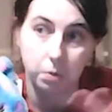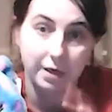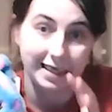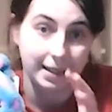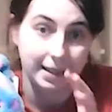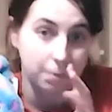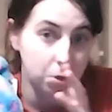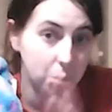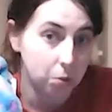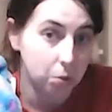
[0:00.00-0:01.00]
I did the
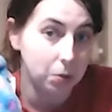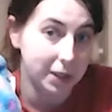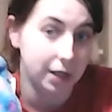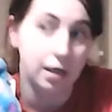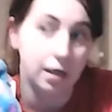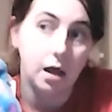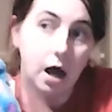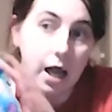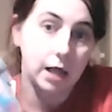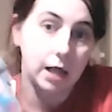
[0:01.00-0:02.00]
recording,
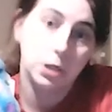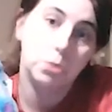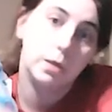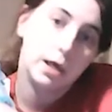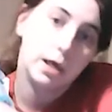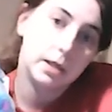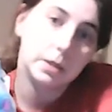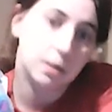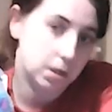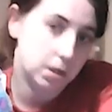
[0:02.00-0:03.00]
I had to do it
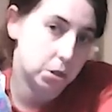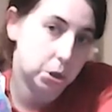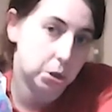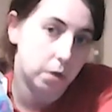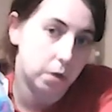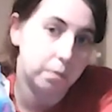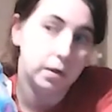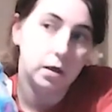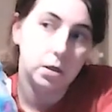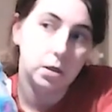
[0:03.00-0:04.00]
inside the shop.
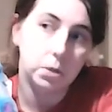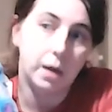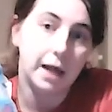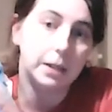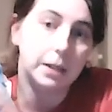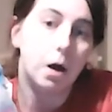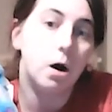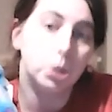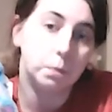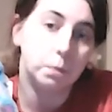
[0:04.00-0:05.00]
So I had to
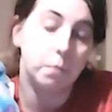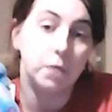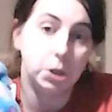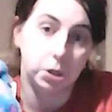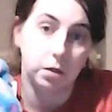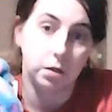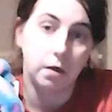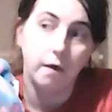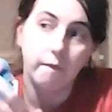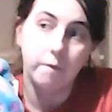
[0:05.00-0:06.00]
ask permission
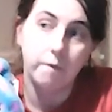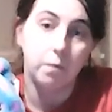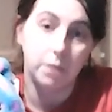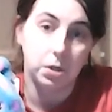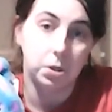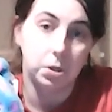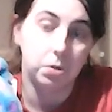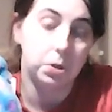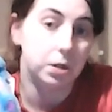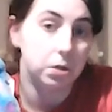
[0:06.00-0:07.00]
from the
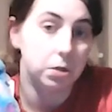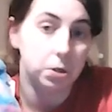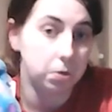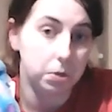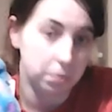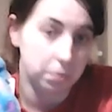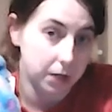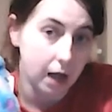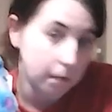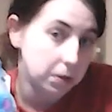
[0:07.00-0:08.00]
associate. And the associate
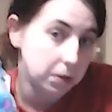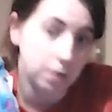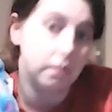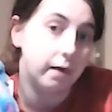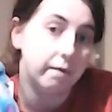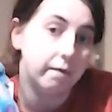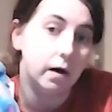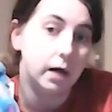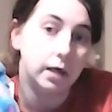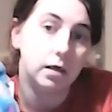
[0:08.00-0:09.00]
was absolutely
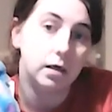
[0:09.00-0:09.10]
fine